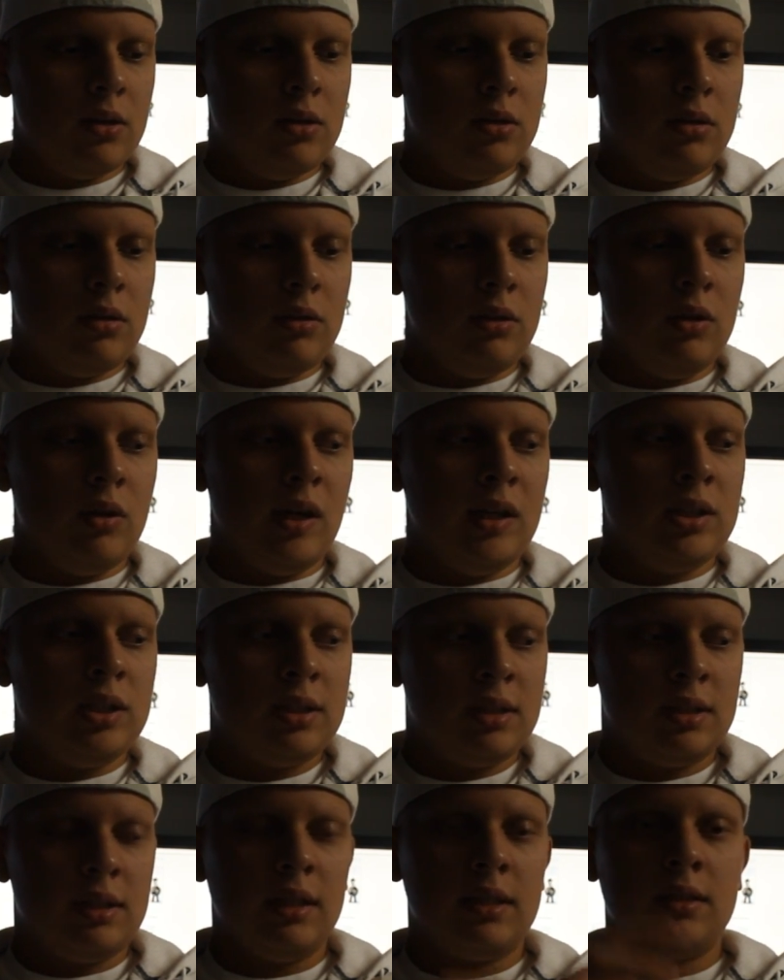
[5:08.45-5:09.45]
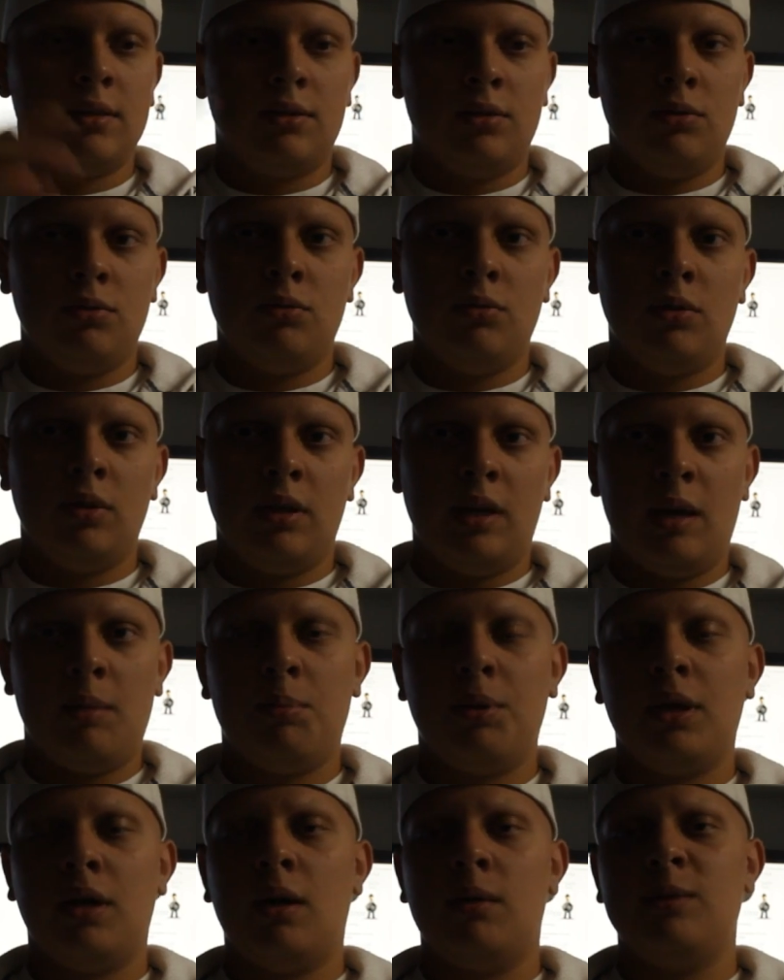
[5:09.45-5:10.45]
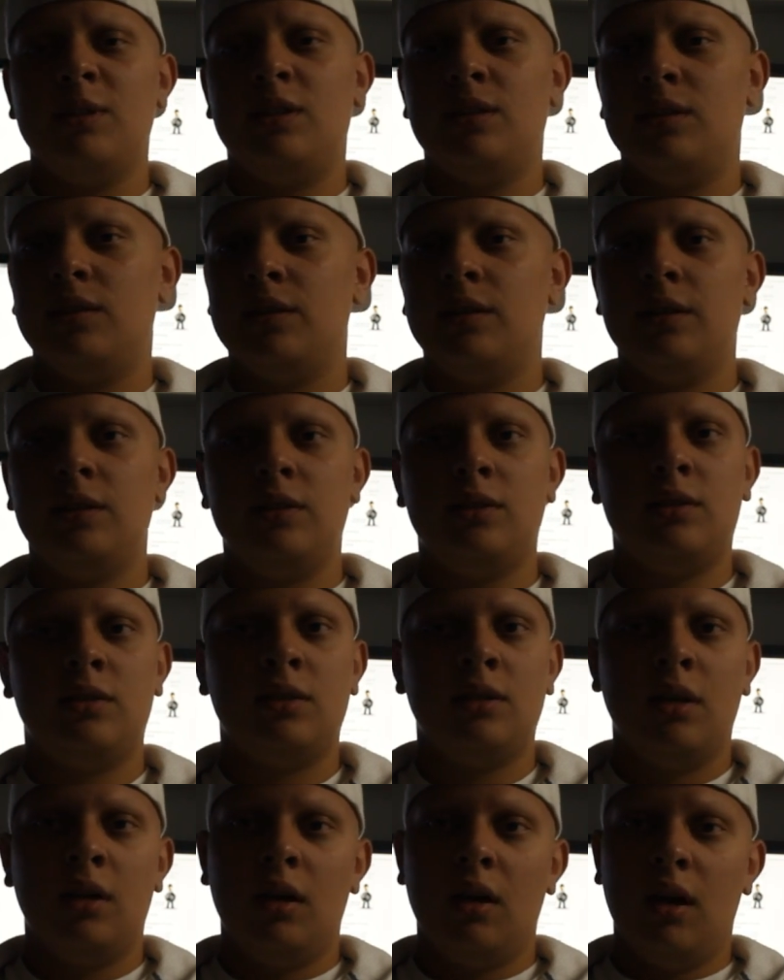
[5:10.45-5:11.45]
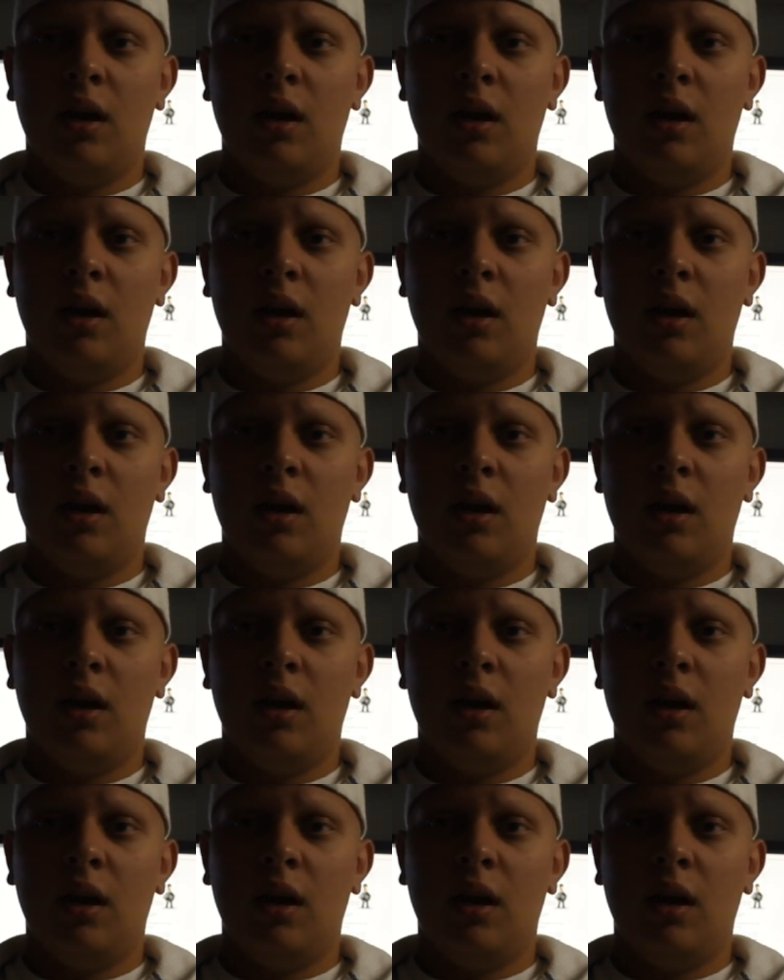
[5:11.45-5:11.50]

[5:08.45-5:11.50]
So you know, I just stick to gameplay commentaries,